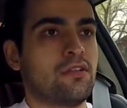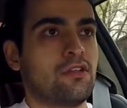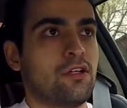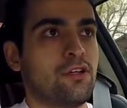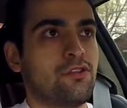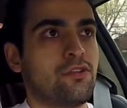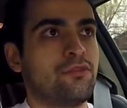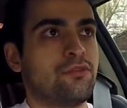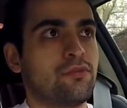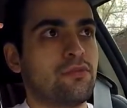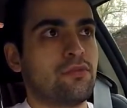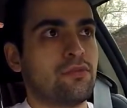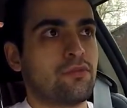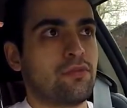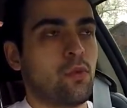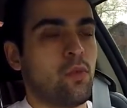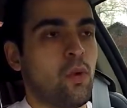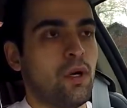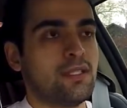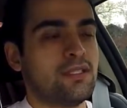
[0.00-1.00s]
or
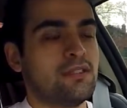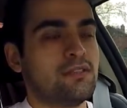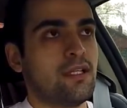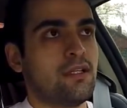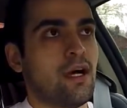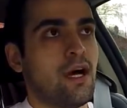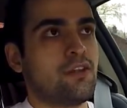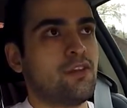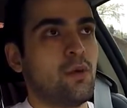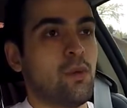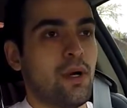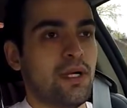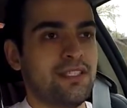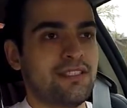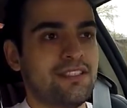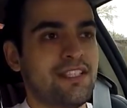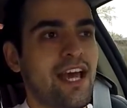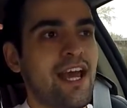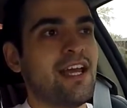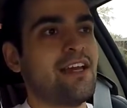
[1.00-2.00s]
the Wednesday, on the
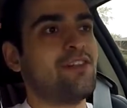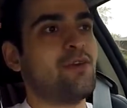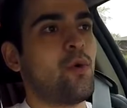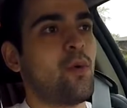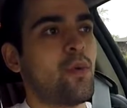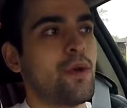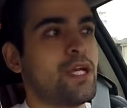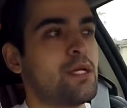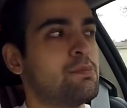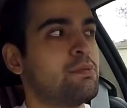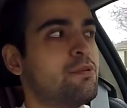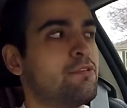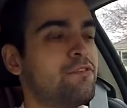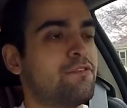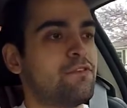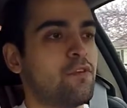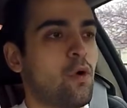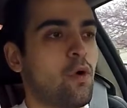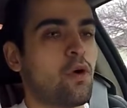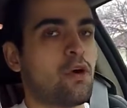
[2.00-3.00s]
Wednesday the week
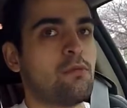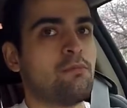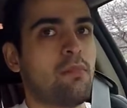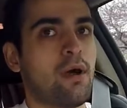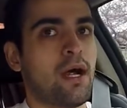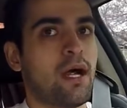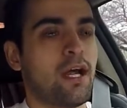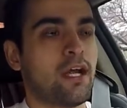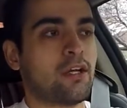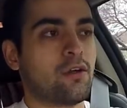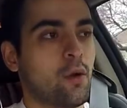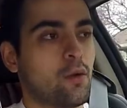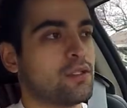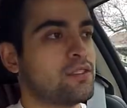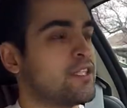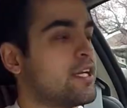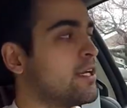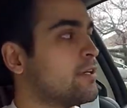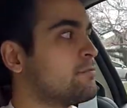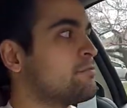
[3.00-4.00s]
before my
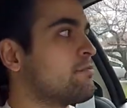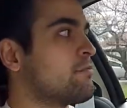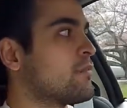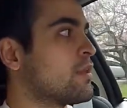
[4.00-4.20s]
court date.